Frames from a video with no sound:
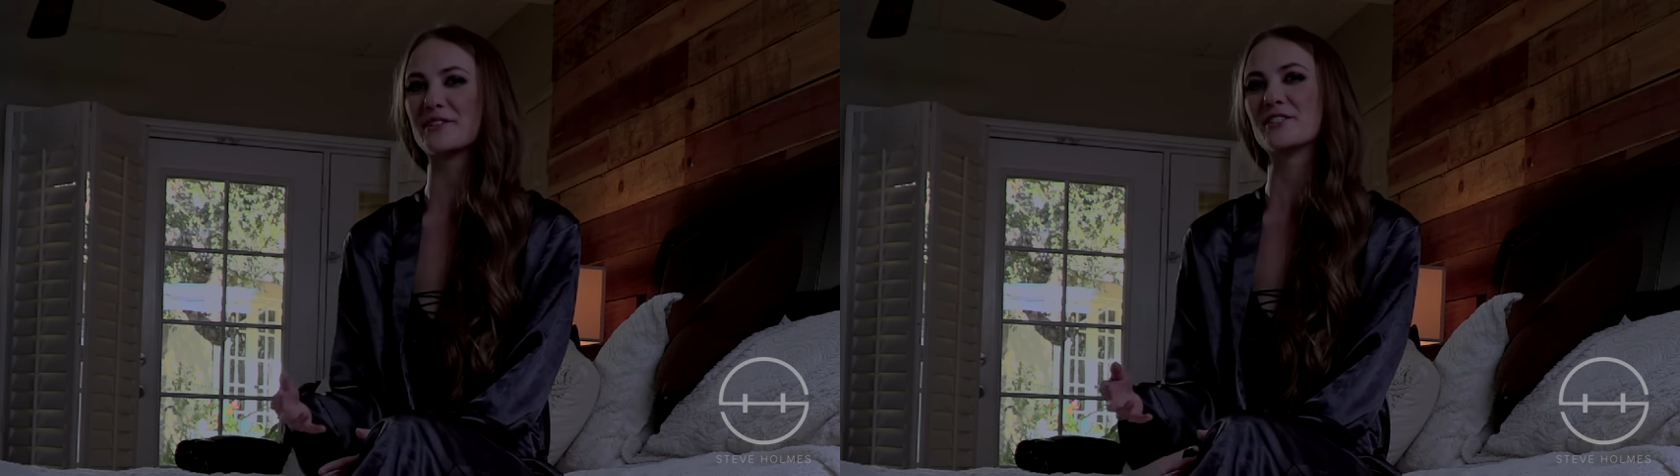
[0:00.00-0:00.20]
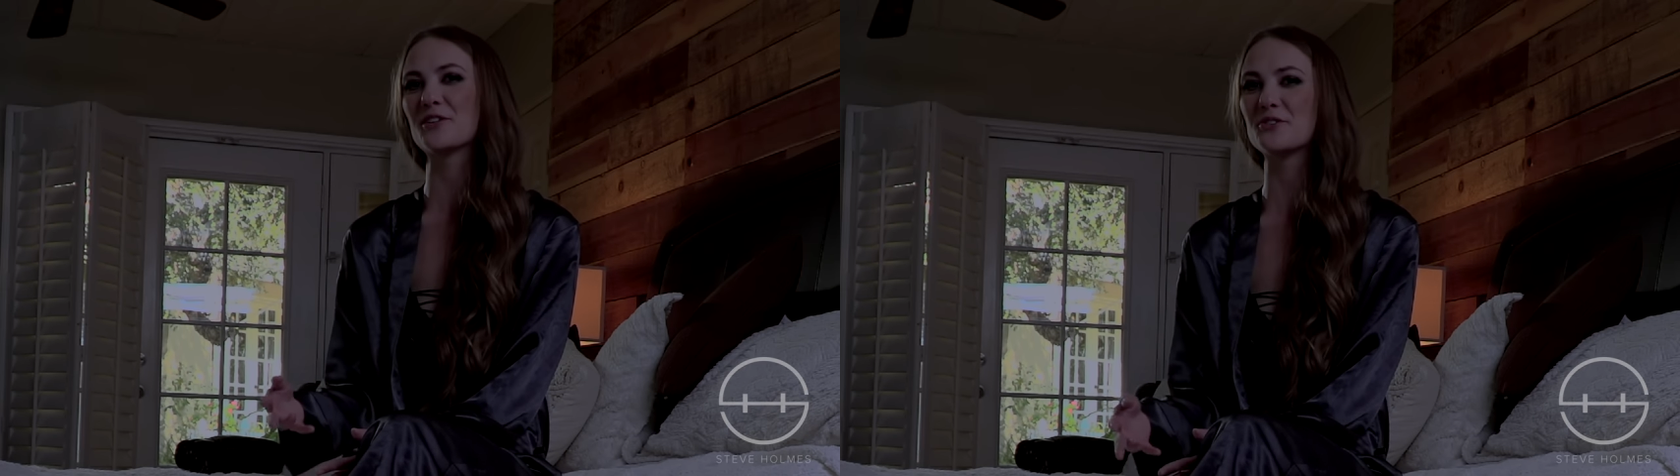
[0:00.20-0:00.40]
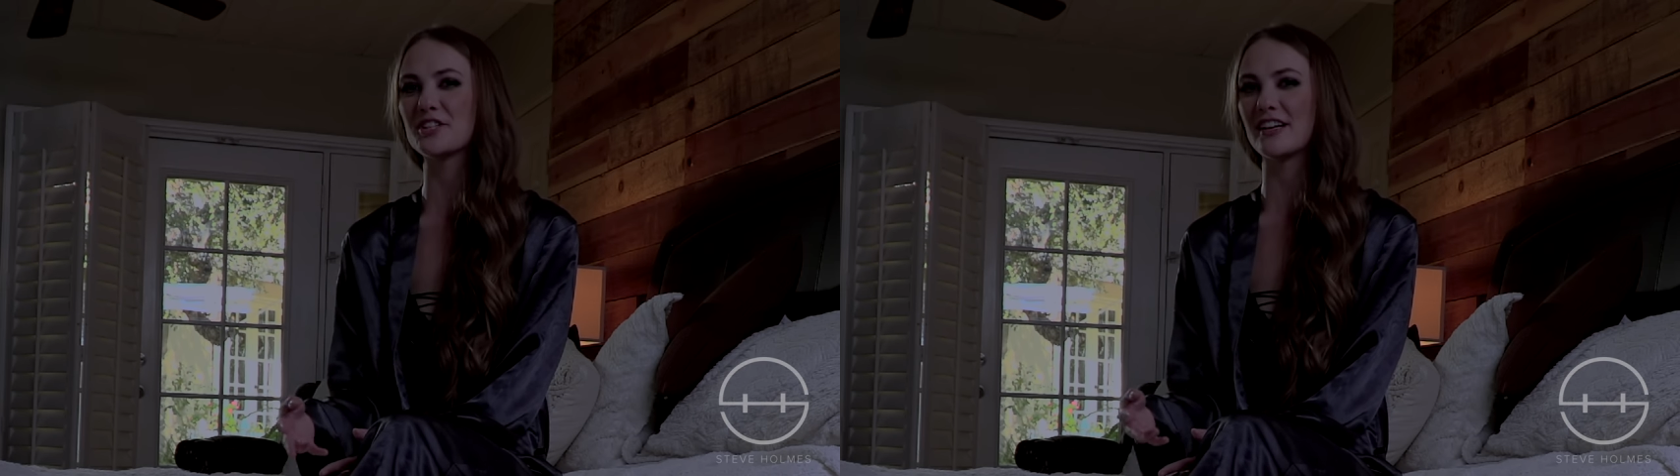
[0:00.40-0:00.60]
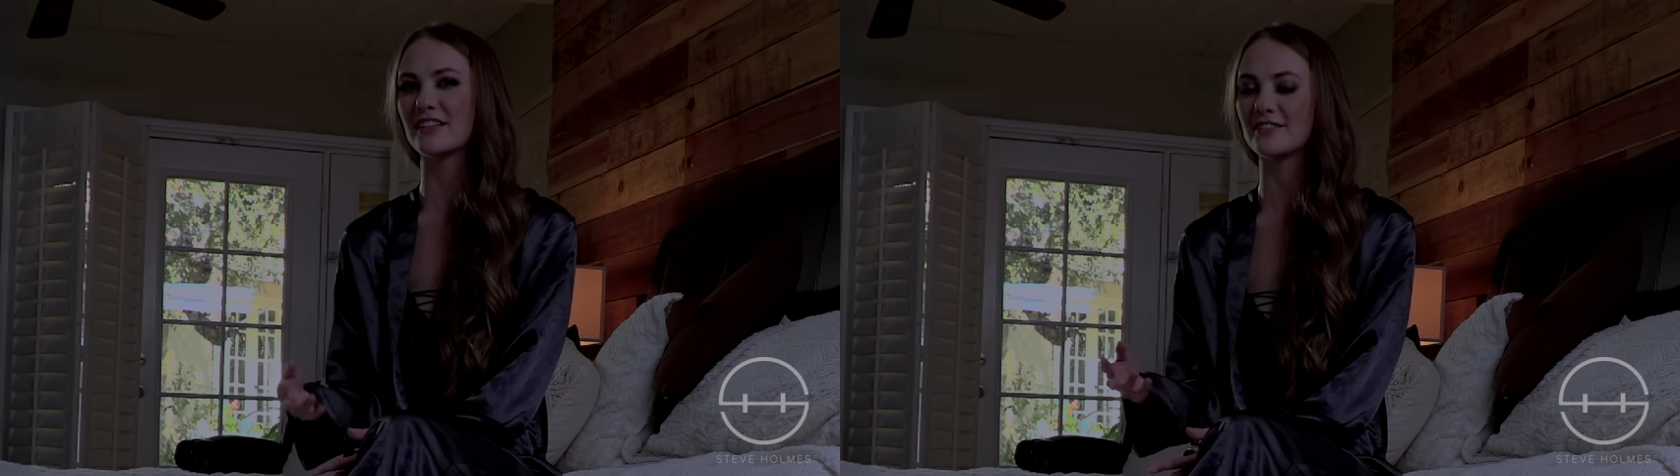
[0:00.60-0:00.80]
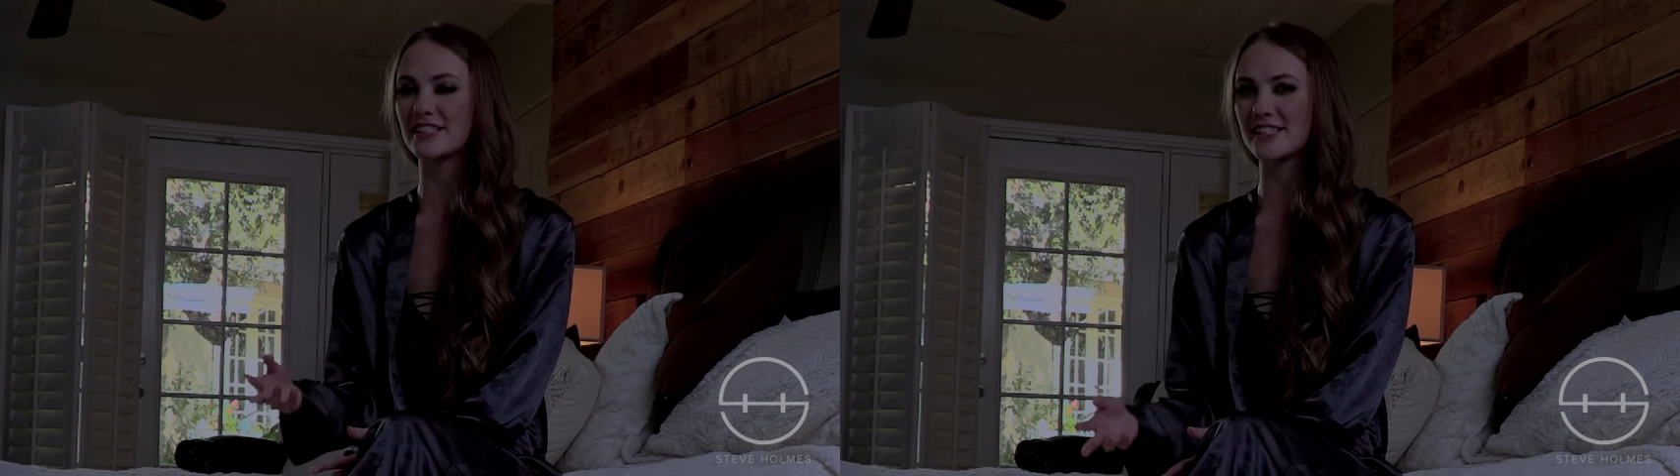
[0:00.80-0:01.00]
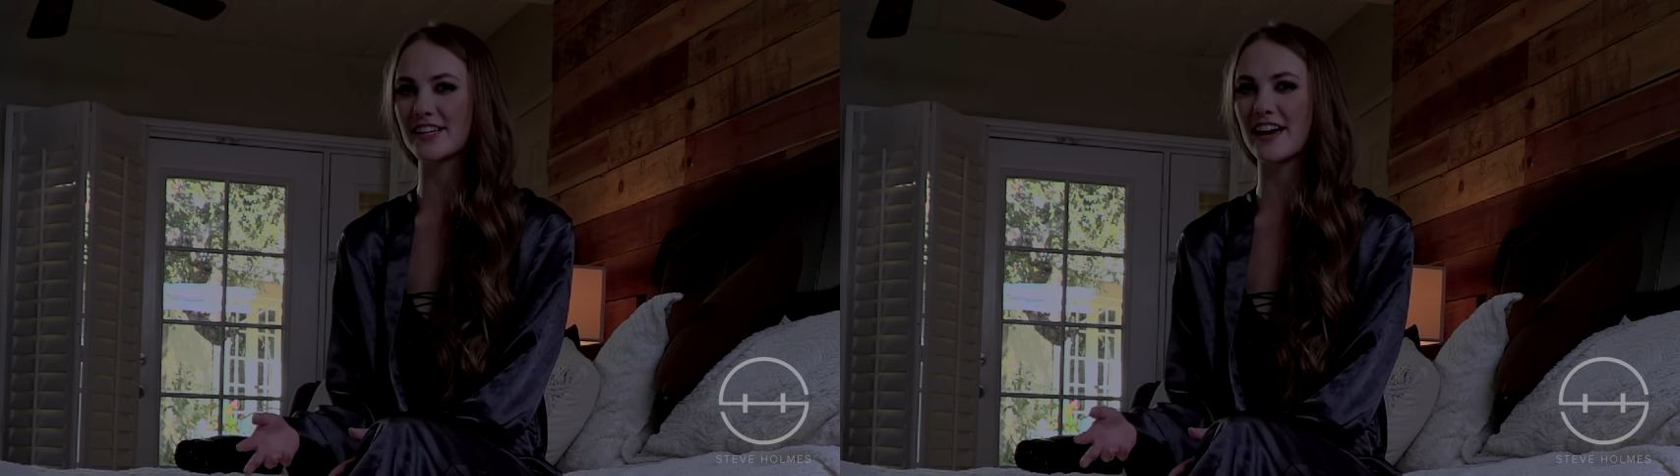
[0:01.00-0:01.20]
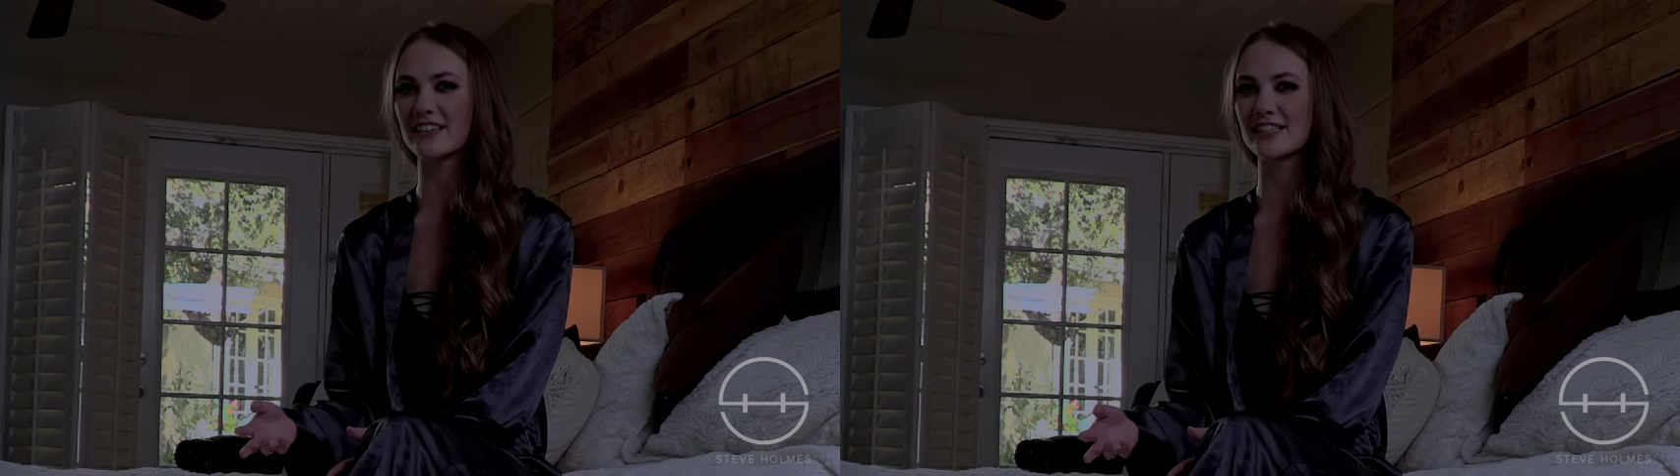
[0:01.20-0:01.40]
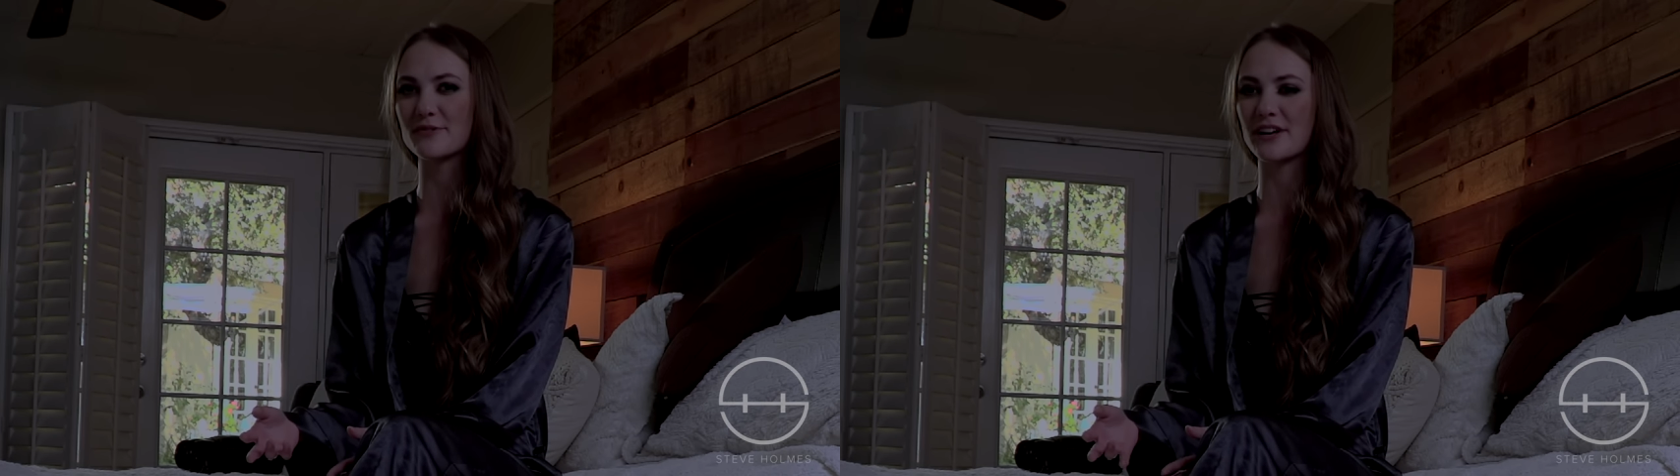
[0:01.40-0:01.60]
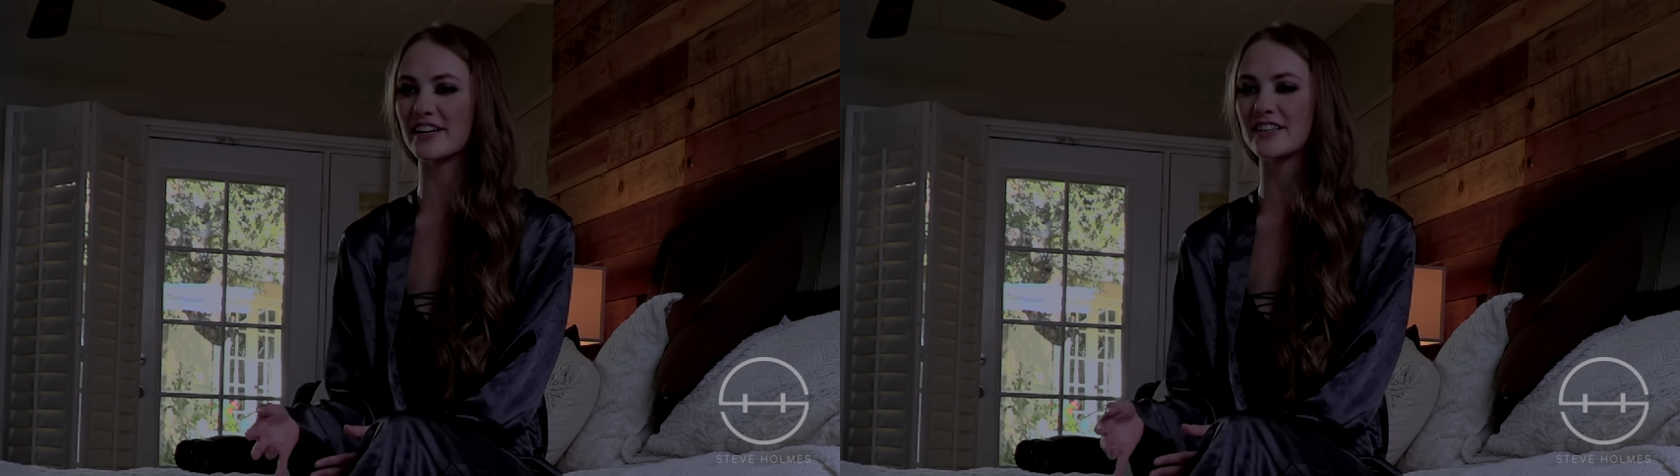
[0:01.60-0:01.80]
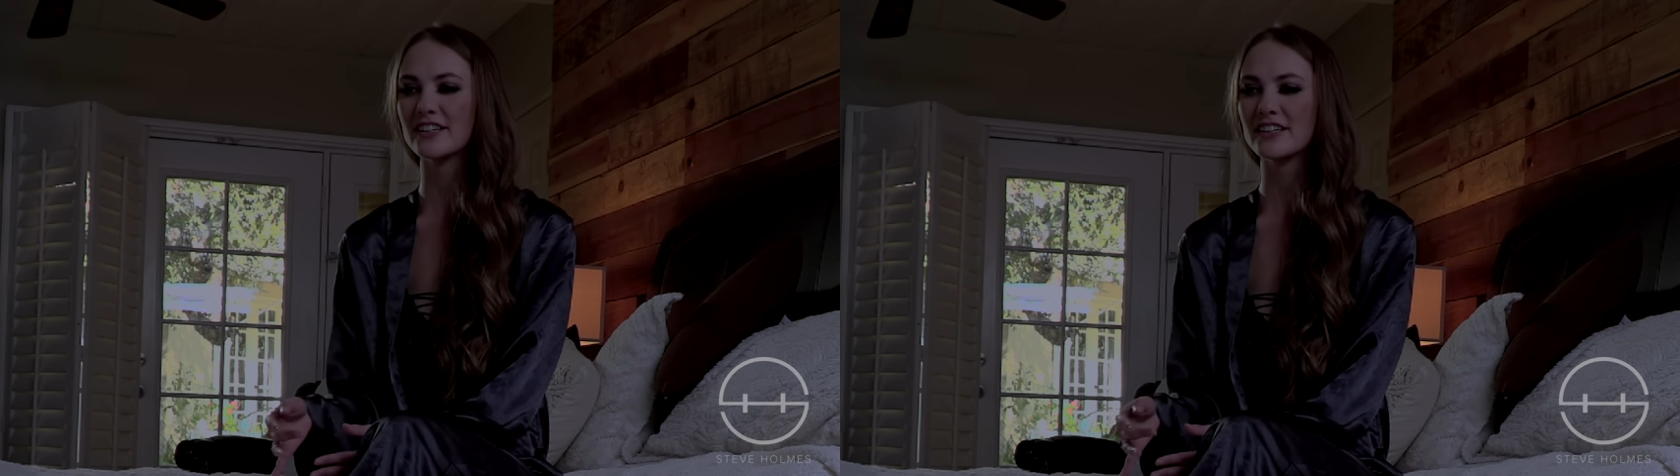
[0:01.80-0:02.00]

associated with sex, where,